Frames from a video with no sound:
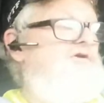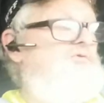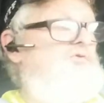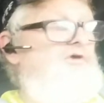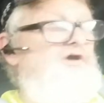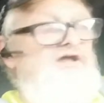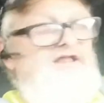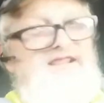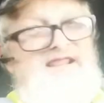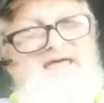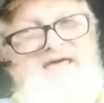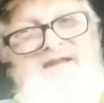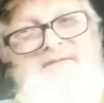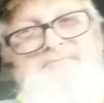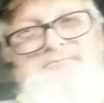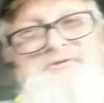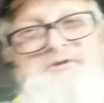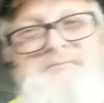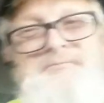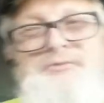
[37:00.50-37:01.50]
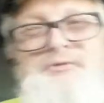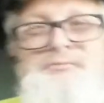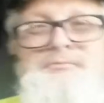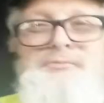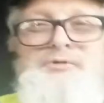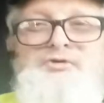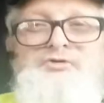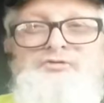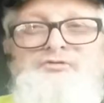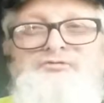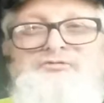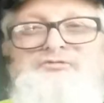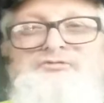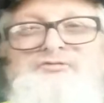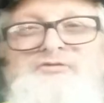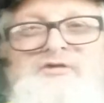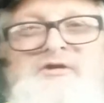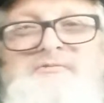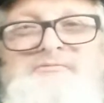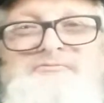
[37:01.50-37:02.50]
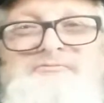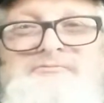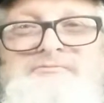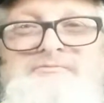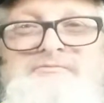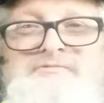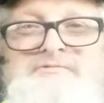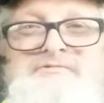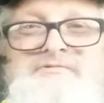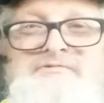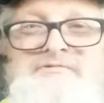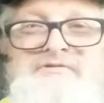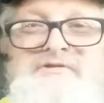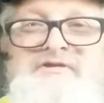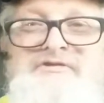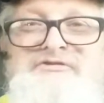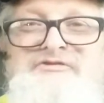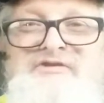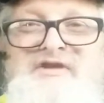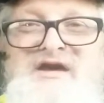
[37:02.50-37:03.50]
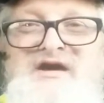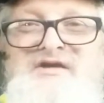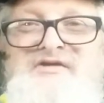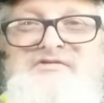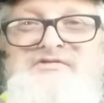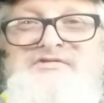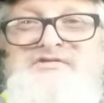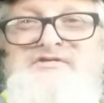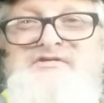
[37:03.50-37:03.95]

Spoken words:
well, a lot of people move from the south